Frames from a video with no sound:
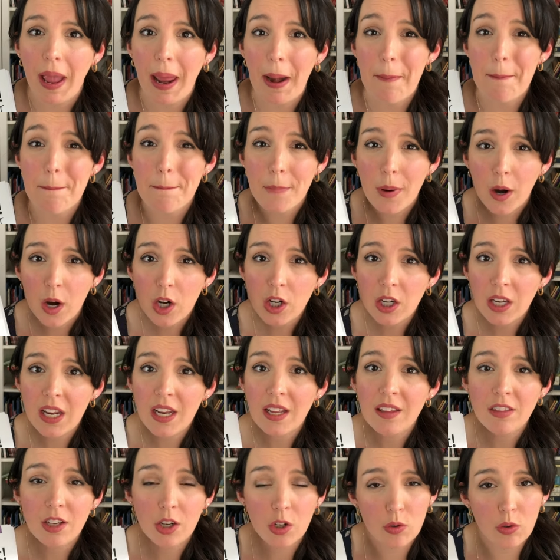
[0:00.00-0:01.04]
and
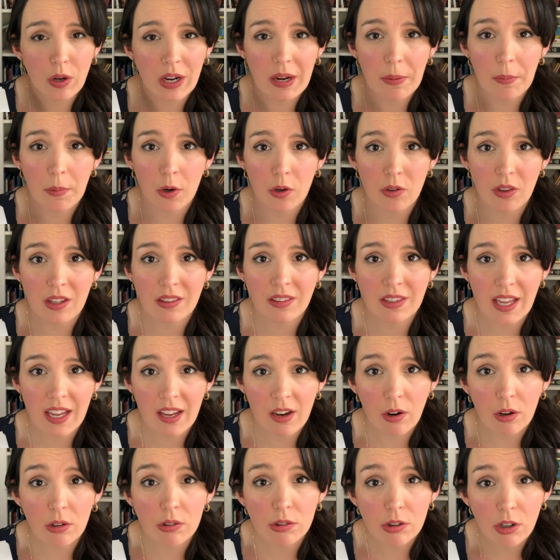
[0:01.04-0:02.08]
marking the grammar that they
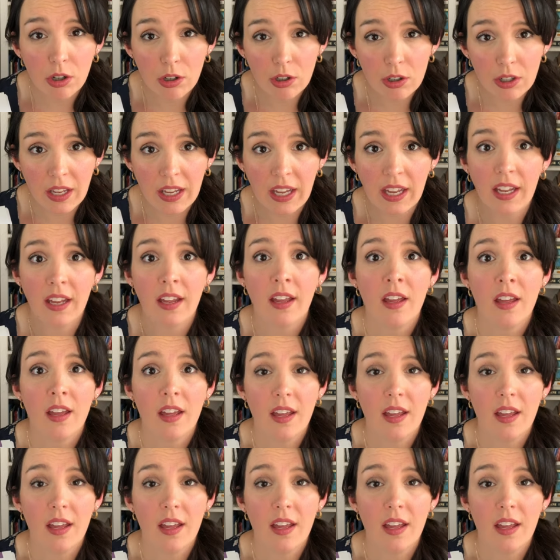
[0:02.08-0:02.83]
are learning